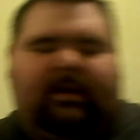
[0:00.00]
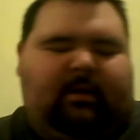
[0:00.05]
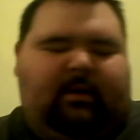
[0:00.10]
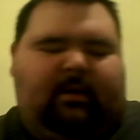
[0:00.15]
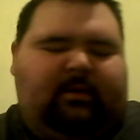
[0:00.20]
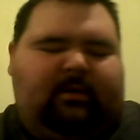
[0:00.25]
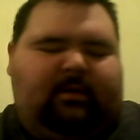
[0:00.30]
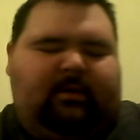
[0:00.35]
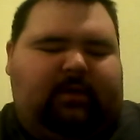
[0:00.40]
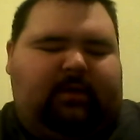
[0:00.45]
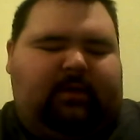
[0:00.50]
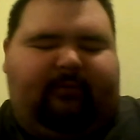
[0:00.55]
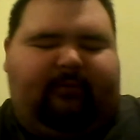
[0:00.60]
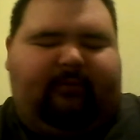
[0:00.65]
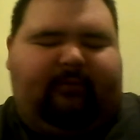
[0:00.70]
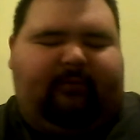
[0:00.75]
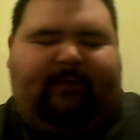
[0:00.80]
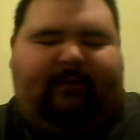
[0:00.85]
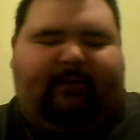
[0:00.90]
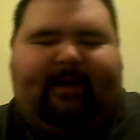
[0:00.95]
There's a lot
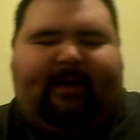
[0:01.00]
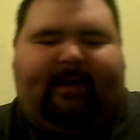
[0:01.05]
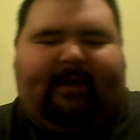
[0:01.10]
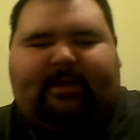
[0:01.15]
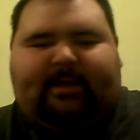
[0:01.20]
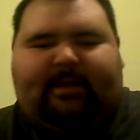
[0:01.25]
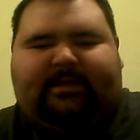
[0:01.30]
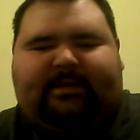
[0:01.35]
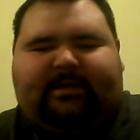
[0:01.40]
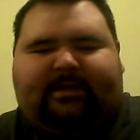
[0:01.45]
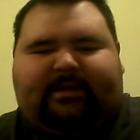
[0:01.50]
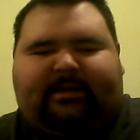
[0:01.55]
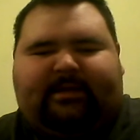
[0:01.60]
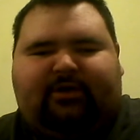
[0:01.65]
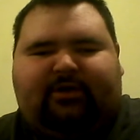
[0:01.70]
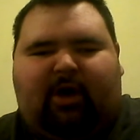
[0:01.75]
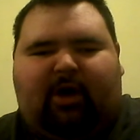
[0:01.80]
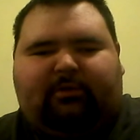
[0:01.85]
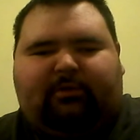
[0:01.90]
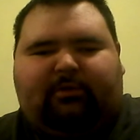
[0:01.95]
of inside
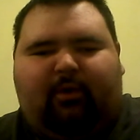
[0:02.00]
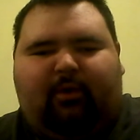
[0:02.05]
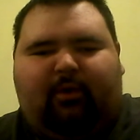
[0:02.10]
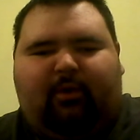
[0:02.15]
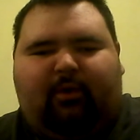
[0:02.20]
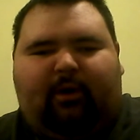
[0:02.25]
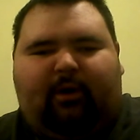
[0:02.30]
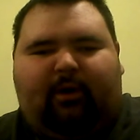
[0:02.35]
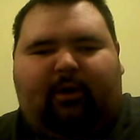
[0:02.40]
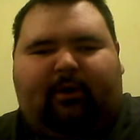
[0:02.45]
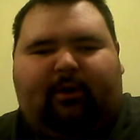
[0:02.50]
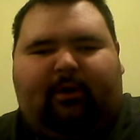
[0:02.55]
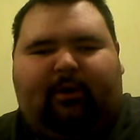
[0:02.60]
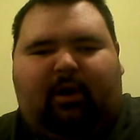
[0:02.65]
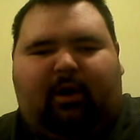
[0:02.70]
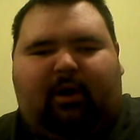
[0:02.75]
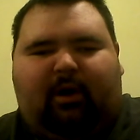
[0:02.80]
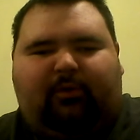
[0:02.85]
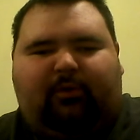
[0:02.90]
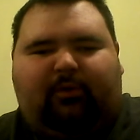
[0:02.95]
jobs going on in
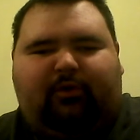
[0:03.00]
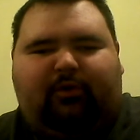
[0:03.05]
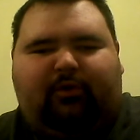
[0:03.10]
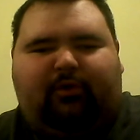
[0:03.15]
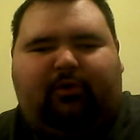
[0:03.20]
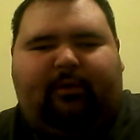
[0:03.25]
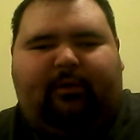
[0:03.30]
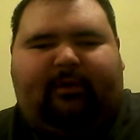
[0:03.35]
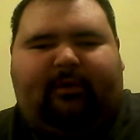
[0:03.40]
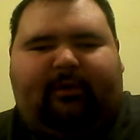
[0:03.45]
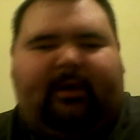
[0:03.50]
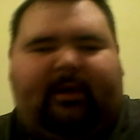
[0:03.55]
Hollywood too, I think.